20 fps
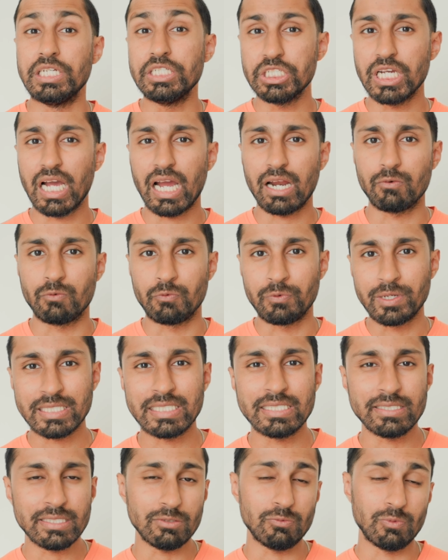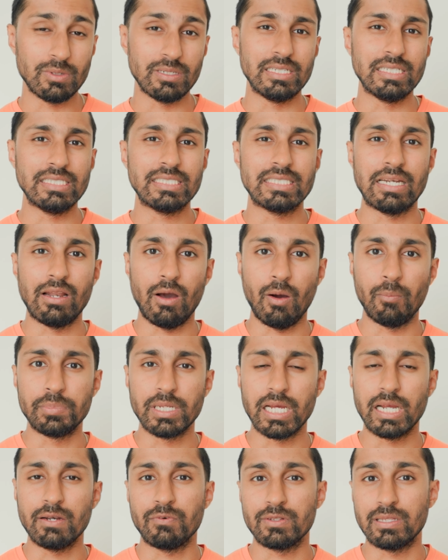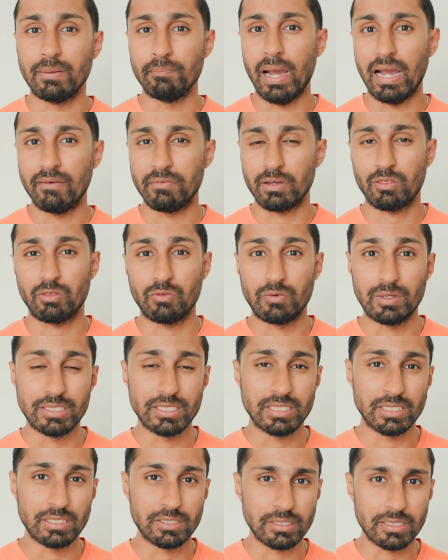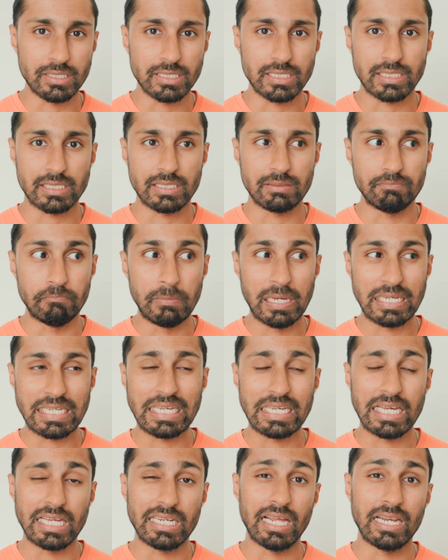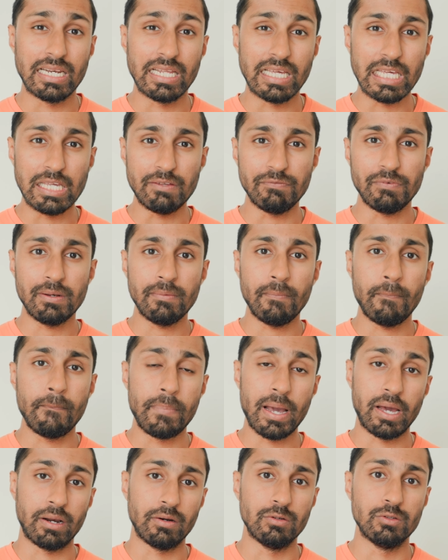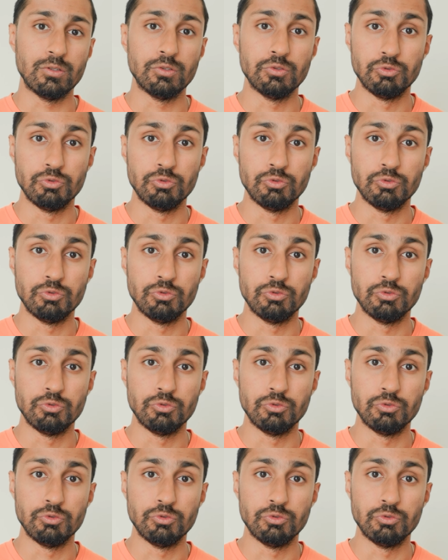DJI recently released an update for the Mavic 3 series, making it an even better